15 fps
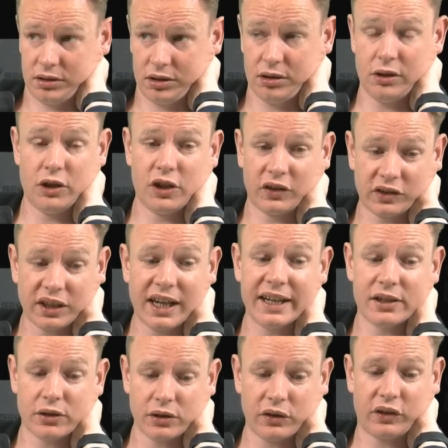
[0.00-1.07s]
you're just lying
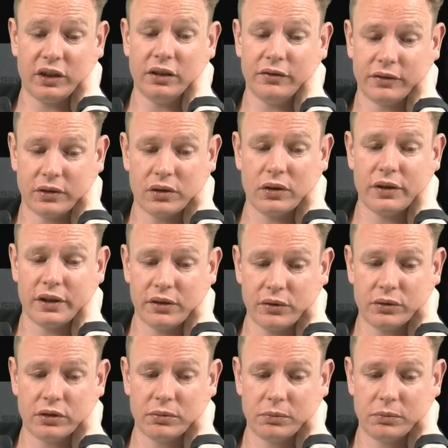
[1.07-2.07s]
to yourself. Northern Europe.